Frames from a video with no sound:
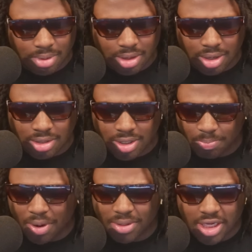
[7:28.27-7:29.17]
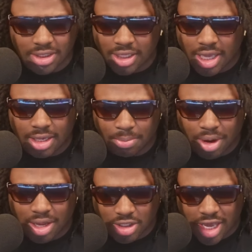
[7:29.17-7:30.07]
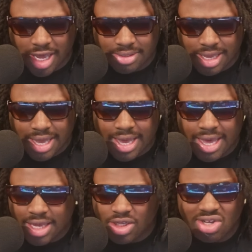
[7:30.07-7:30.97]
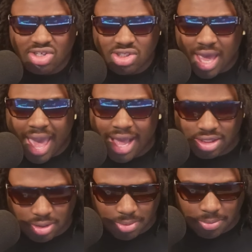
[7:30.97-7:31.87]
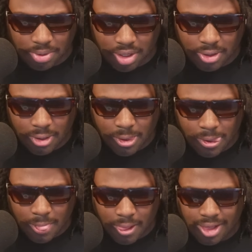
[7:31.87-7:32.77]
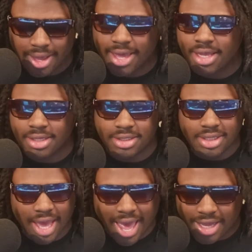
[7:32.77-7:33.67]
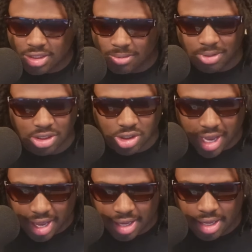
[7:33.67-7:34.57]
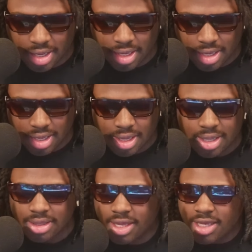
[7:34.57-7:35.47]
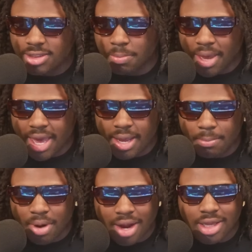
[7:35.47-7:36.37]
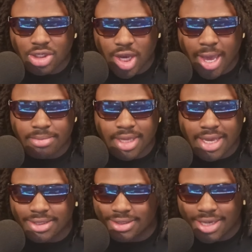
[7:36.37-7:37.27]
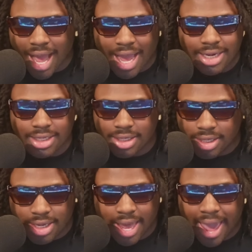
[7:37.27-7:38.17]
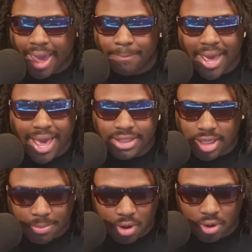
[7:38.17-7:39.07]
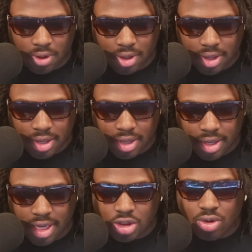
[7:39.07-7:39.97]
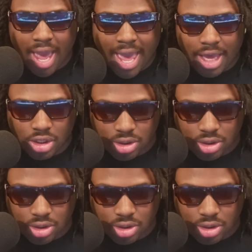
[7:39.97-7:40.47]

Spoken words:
potentially get LeBron James, it's just sad to me, bro. It is sad to me, chat. This man, Bronny James, is not good at basketball. He trash.